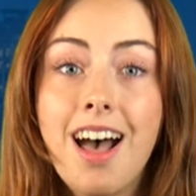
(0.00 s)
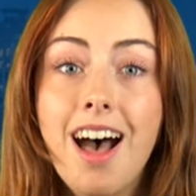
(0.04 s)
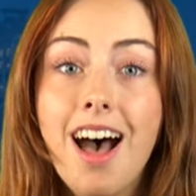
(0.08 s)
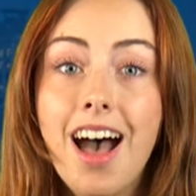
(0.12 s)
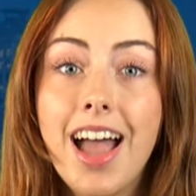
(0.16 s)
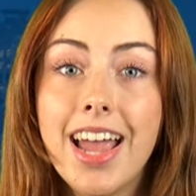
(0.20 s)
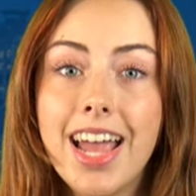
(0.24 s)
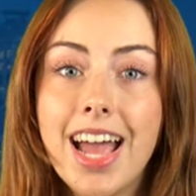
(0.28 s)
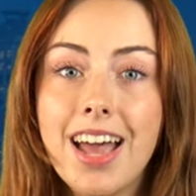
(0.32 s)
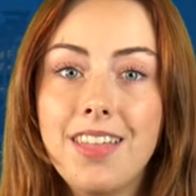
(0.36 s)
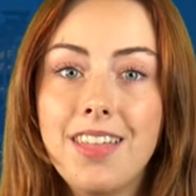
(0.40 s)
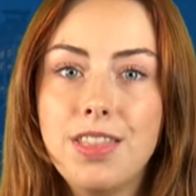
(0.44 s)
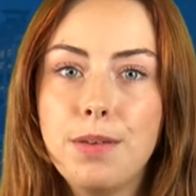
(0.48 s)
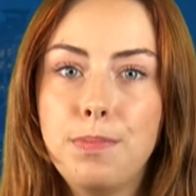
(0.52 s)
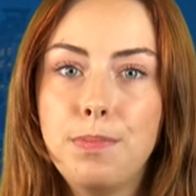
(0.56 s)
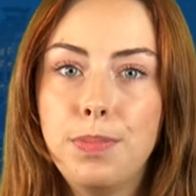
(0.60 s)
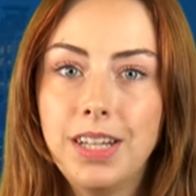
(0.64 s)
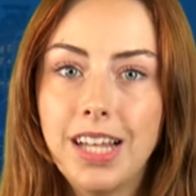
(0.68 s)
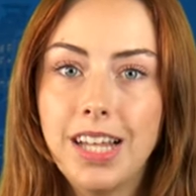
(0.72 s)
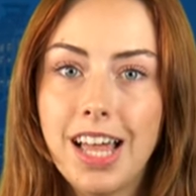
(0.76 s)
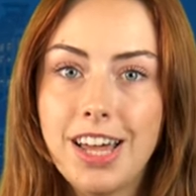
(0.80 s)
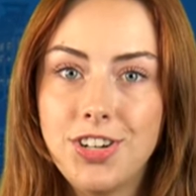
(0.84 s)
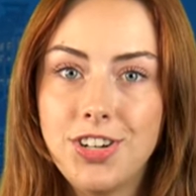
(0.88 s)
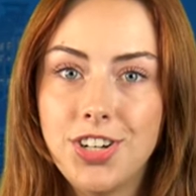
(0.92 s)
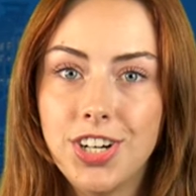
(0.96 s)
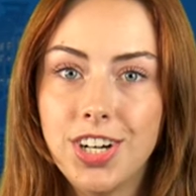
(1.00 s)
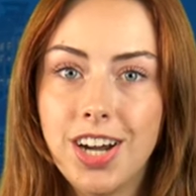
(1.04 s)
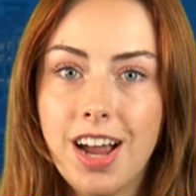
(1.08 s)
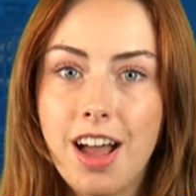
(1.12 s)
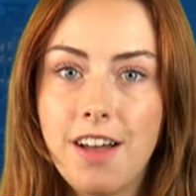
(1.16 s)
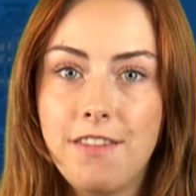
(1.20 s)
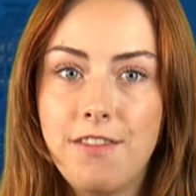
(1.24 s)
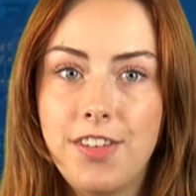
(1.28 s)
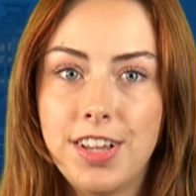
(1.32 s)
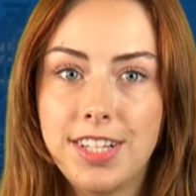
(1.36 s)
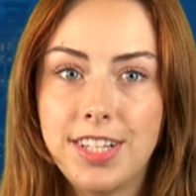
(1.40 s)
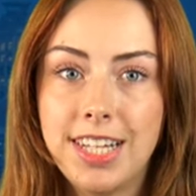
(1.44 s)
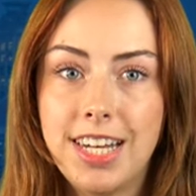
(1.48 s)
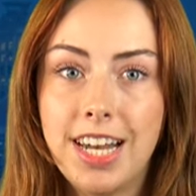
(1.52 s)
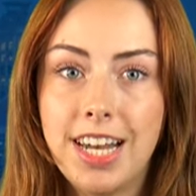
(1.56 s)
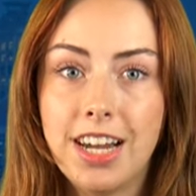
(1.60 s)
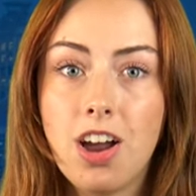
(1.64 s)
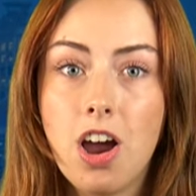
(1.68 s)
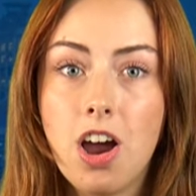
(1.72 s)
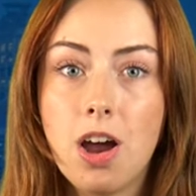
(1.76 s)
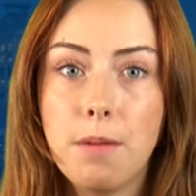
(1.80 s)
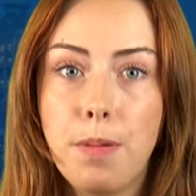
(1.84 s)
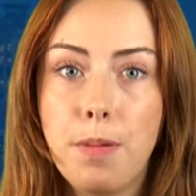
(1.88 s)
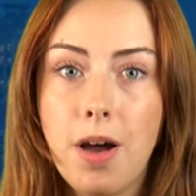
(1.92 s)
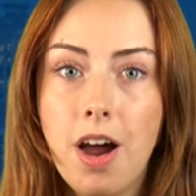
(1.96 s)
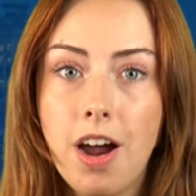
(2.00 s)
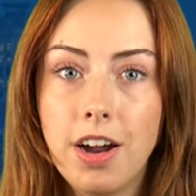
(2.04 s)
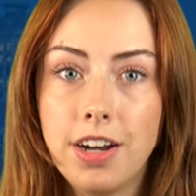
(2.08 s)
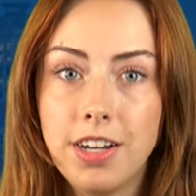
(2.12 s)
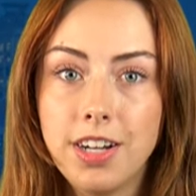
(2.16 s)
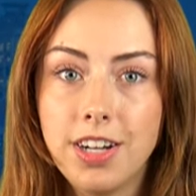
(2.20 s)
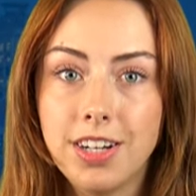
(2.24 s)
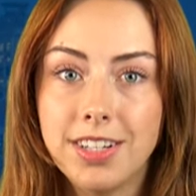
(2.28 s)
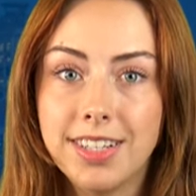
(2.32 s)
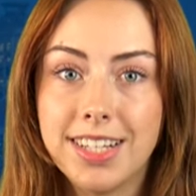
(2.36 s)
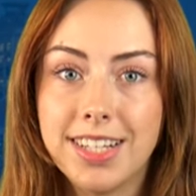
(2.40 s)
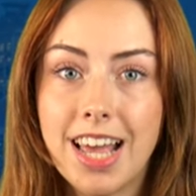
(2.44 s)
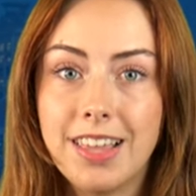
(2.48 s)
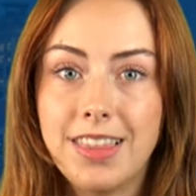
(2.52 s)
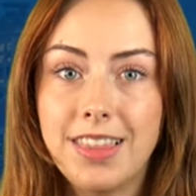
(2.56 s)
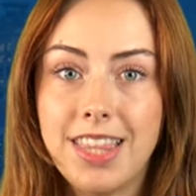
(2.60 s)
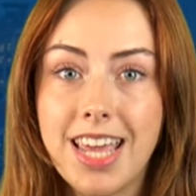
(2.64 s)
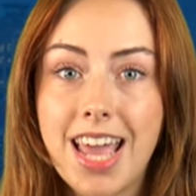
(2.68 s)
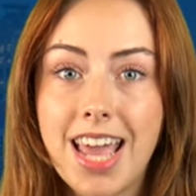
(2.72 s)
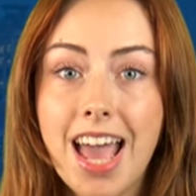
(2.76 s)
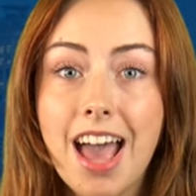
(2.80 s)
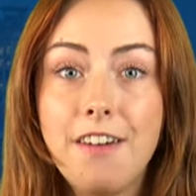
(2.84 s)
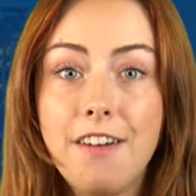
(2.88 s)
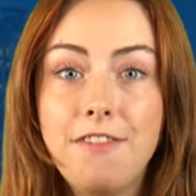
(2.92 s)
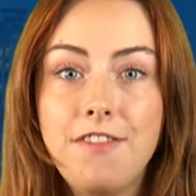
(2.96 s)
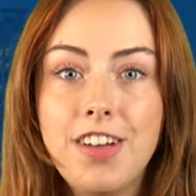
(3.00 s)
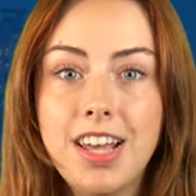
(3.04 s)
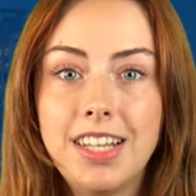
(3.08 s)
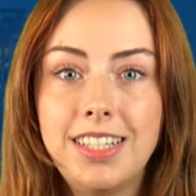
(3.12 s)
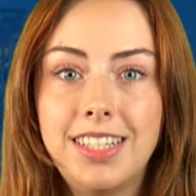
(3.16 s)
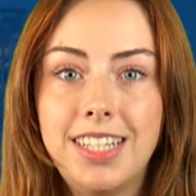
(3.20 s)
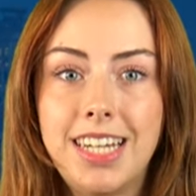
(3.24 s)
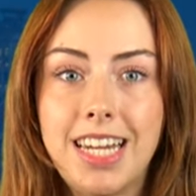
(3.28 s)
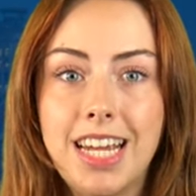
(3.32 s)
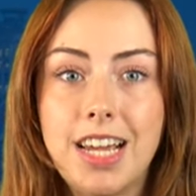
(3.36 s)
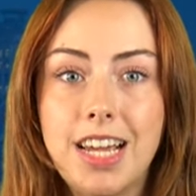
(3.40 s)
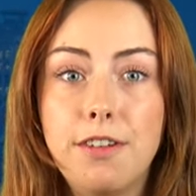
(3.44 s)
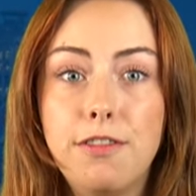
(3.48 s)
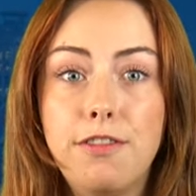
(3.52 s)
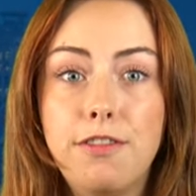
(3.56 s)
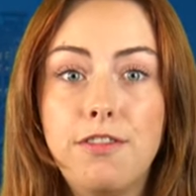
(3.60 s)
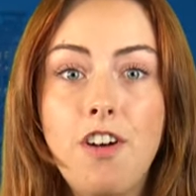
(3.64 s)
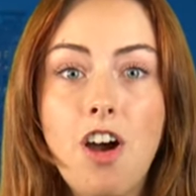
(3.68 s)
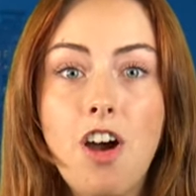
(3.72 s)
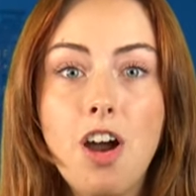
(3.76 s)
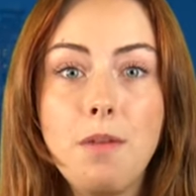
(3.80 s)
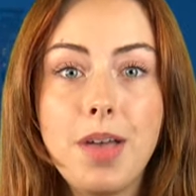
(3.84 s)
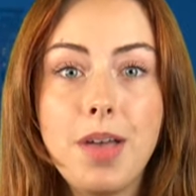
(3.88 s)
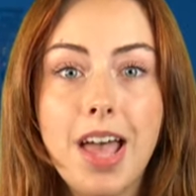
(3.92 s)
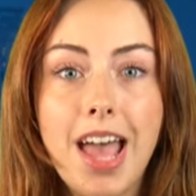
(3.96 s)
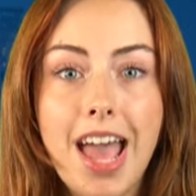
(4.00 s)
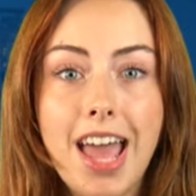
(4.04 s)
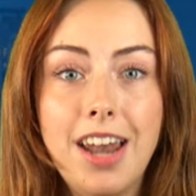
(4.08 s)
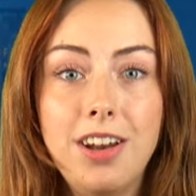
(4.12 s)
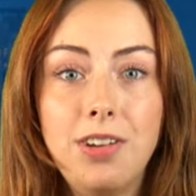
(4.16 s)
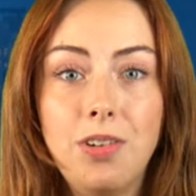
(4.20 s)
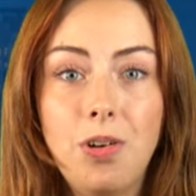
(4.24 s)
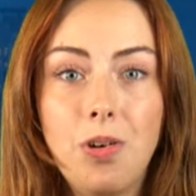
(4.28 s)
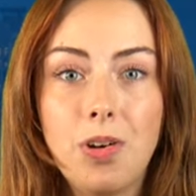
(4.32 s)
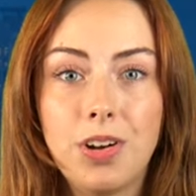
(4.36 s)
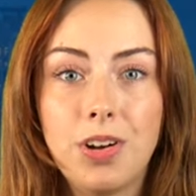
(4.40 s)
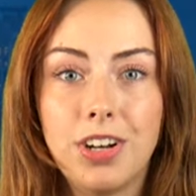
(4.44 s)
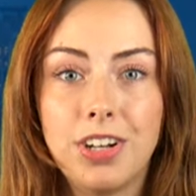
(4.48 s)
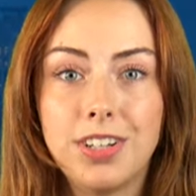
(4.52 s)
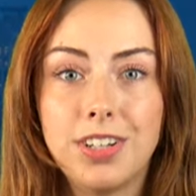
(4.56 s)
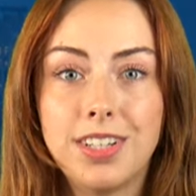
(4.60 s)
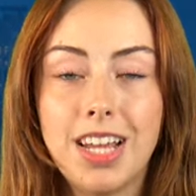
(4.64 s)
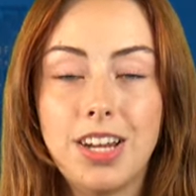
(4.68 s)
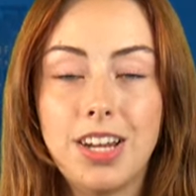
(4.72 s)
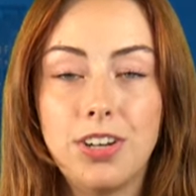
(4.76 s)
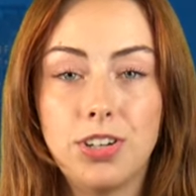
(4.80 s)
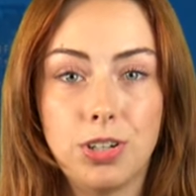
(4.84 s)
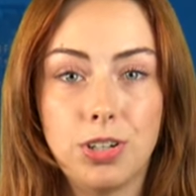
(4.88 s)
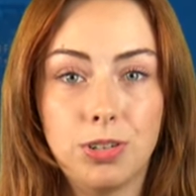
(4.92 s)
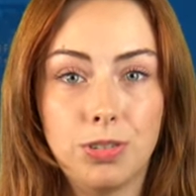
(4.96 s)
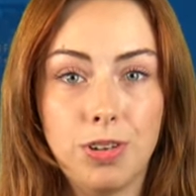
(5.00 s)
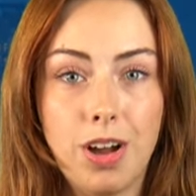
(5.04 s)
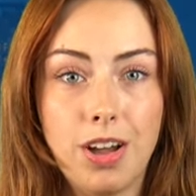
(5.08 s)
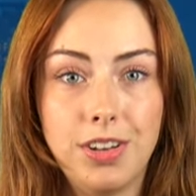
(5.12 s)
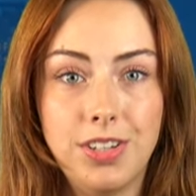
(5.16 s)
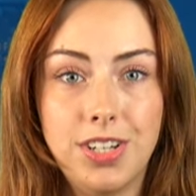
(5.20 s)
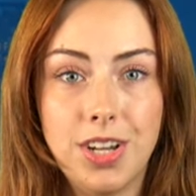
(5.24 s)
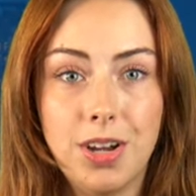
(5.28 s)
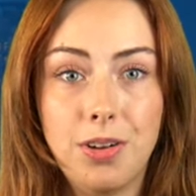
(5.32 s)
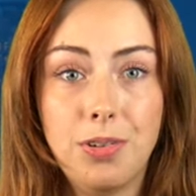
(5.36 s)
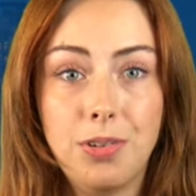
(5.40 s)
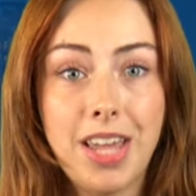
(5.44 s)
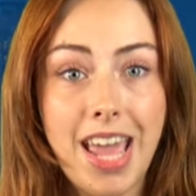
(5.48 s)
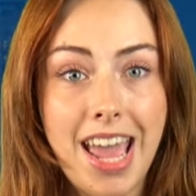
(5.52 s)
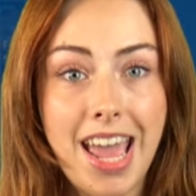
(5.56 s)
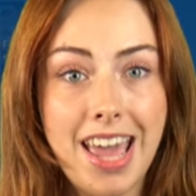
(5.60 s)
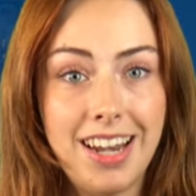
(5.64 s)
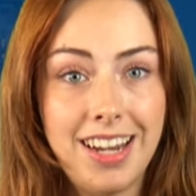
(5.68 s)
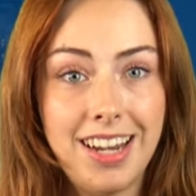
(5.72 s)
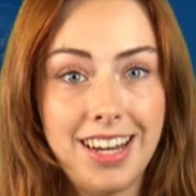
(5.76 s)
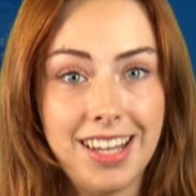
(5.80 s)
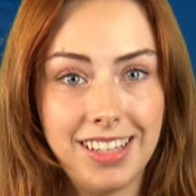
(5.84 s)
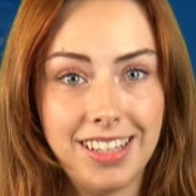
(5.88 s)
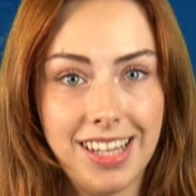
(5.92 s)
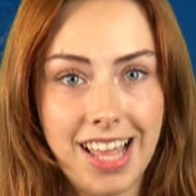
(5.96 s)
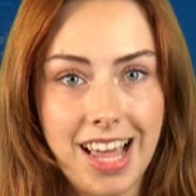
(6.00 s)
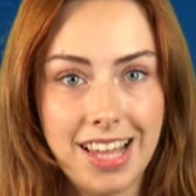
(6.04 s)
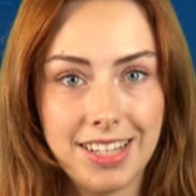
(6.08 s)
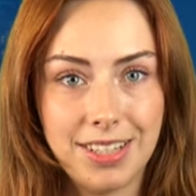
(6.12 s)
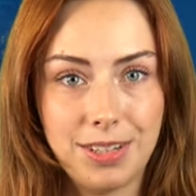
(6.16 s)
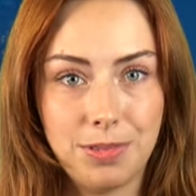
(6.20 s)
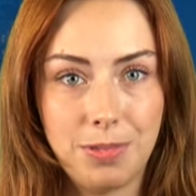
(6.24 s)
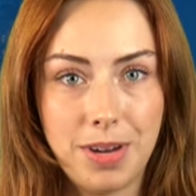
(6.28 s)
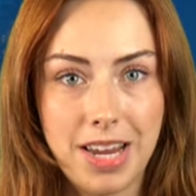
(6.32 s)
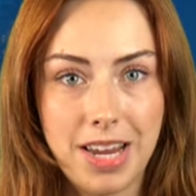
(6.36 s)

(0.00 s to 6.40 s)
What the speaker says: I had the pleasure of visiting our partners at the FSD Pharma headquarters in Toronto, Canada last